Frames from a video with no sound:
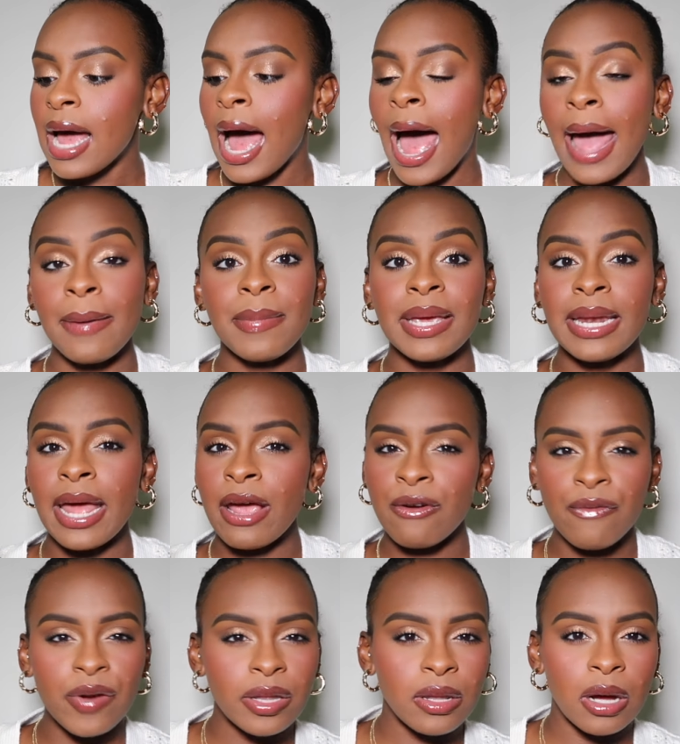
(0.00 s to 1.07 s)
I mean,
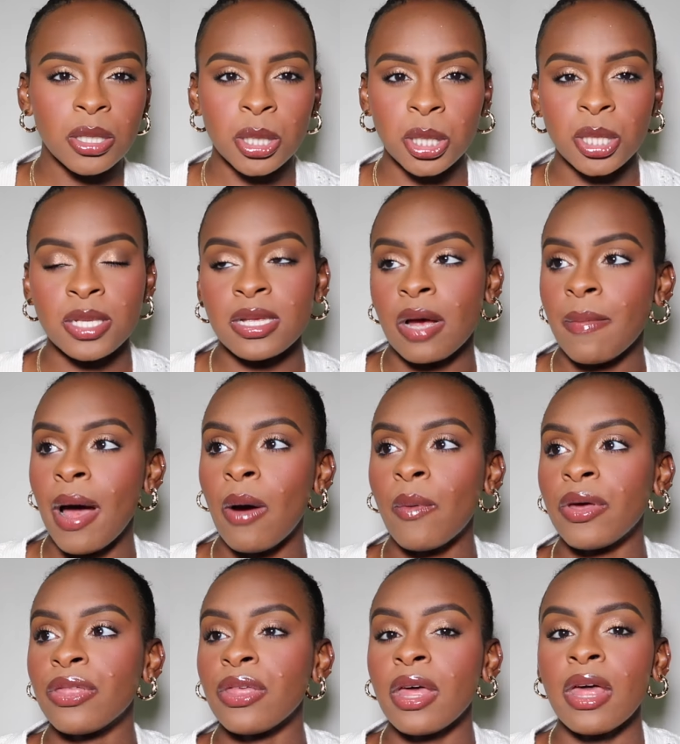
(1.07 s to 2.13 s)
every launch that she's come out
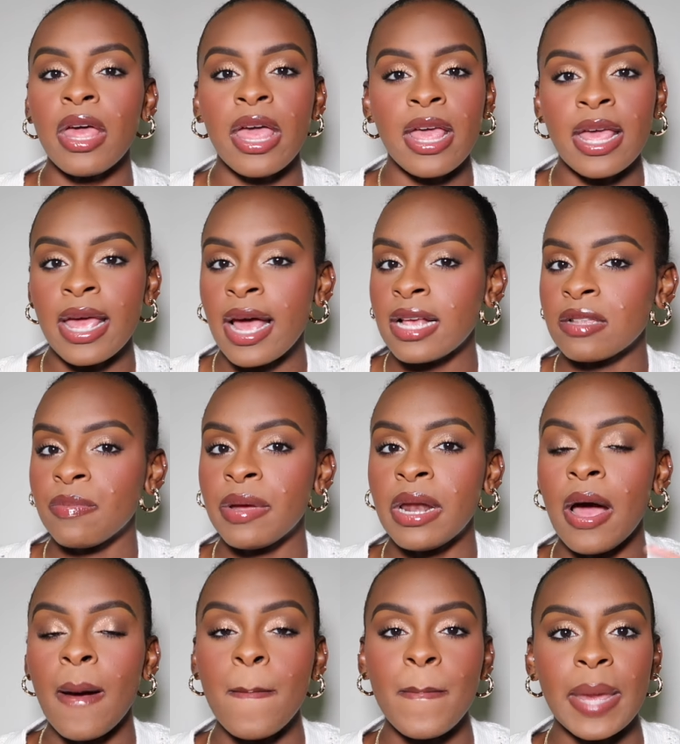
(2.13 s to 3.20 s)
with, it has been
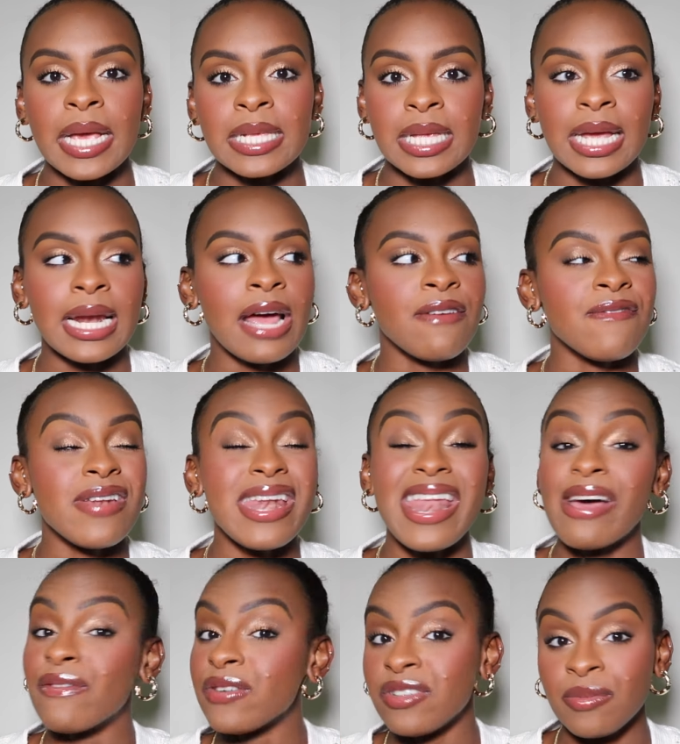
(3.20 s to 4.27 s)
amazing. And I've
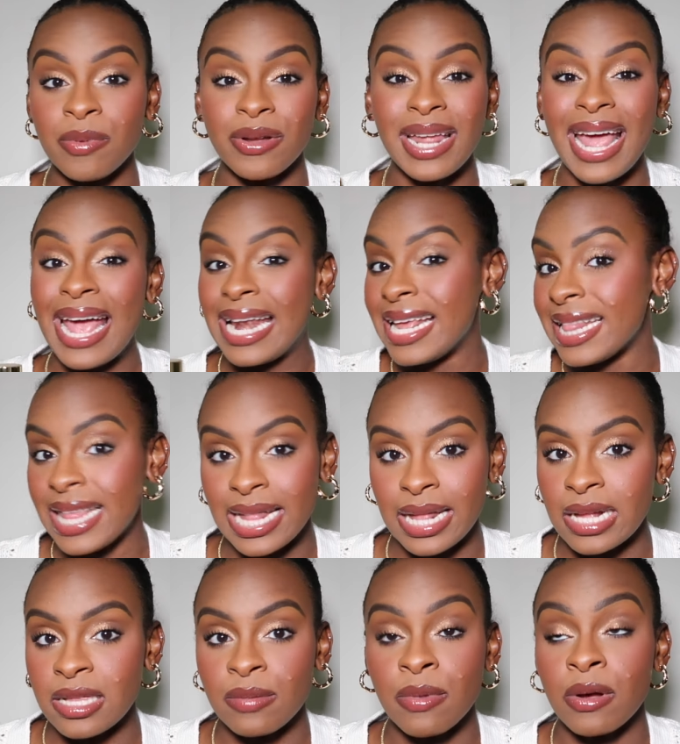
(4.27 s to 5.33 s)
never smelled anything
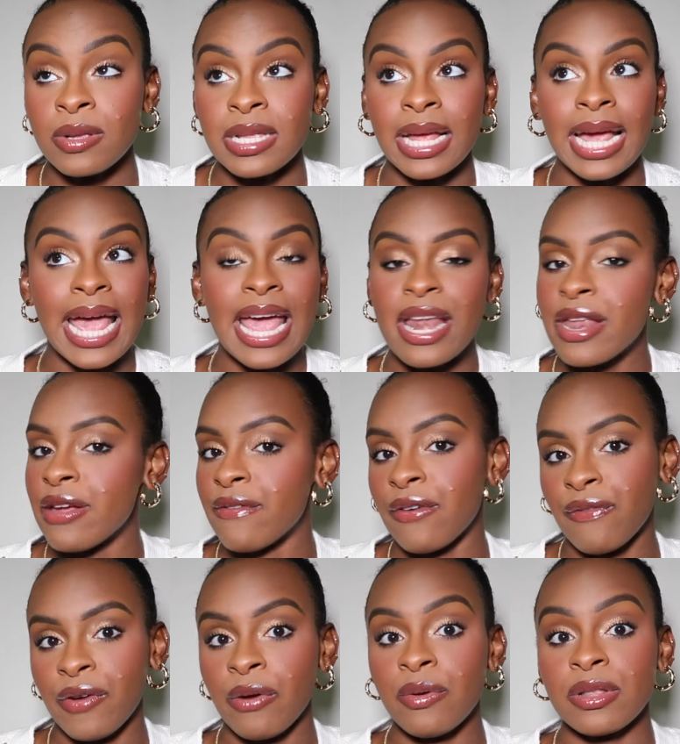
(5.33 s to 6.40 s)
that smells like any of her
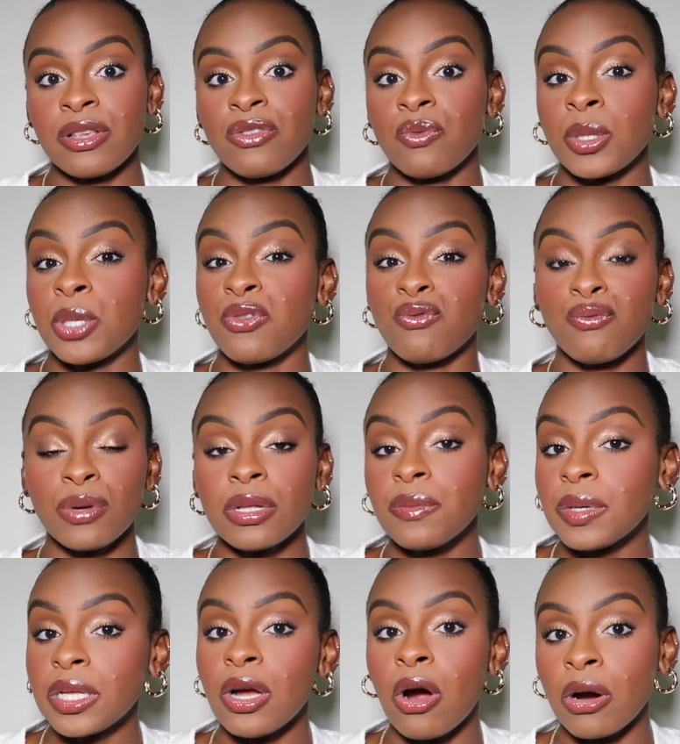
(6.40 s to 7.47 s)
fragrances, which is really,
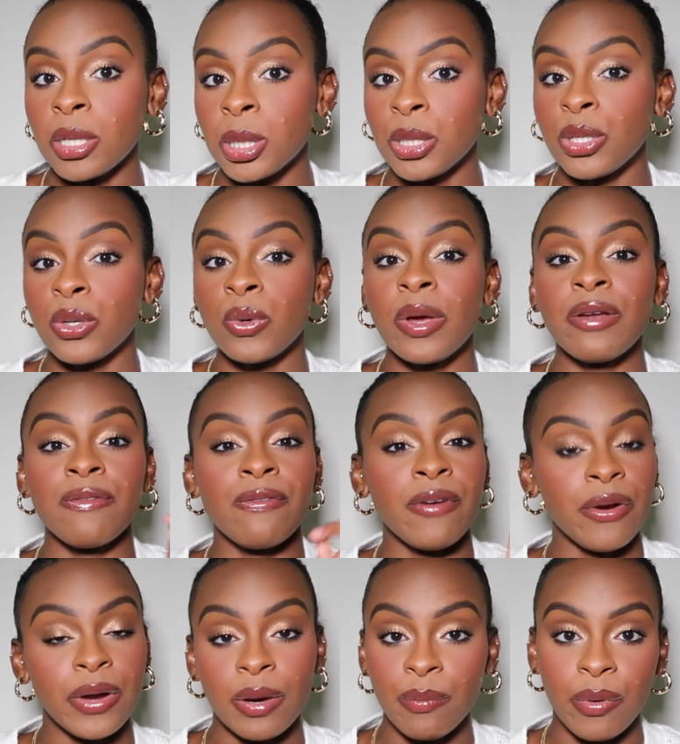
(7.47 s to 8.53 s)
really hard to do and
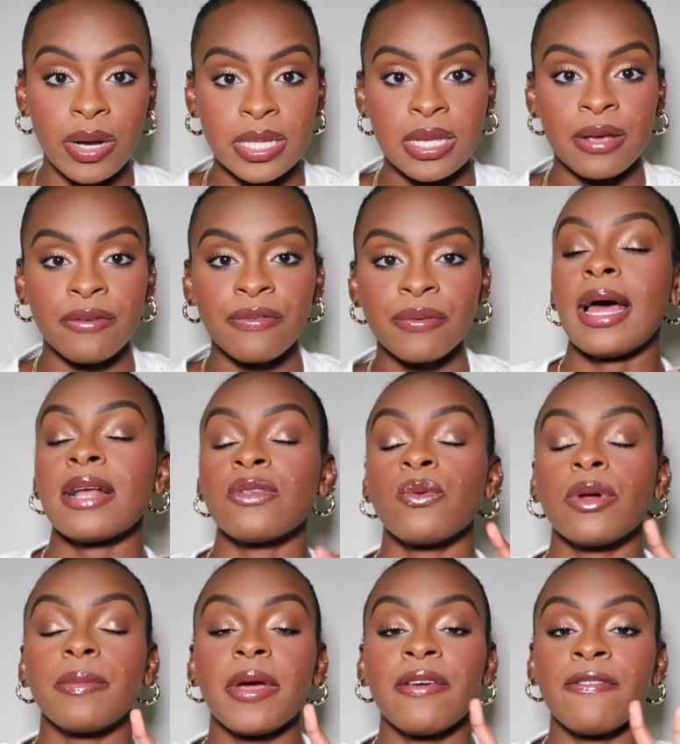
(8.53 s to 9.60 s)
very impressive. That's
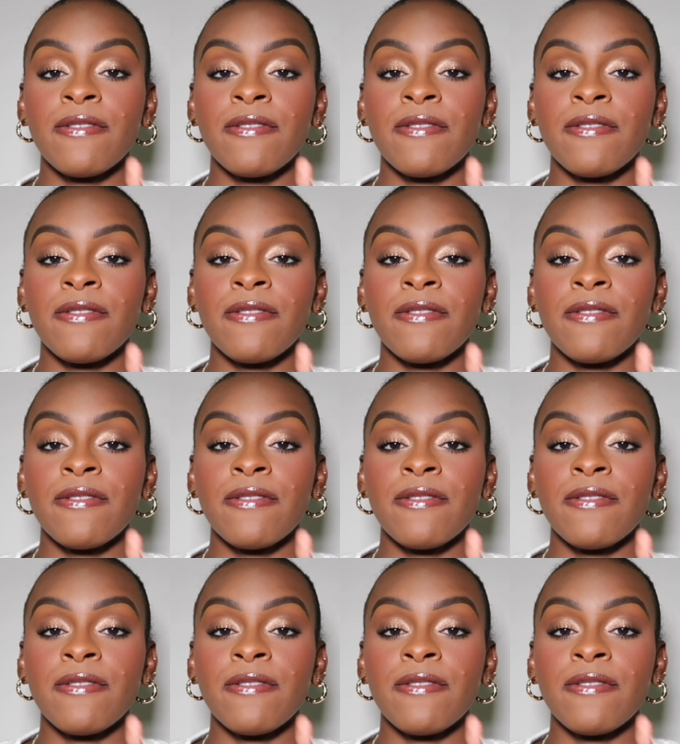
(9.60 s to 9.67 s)
one of my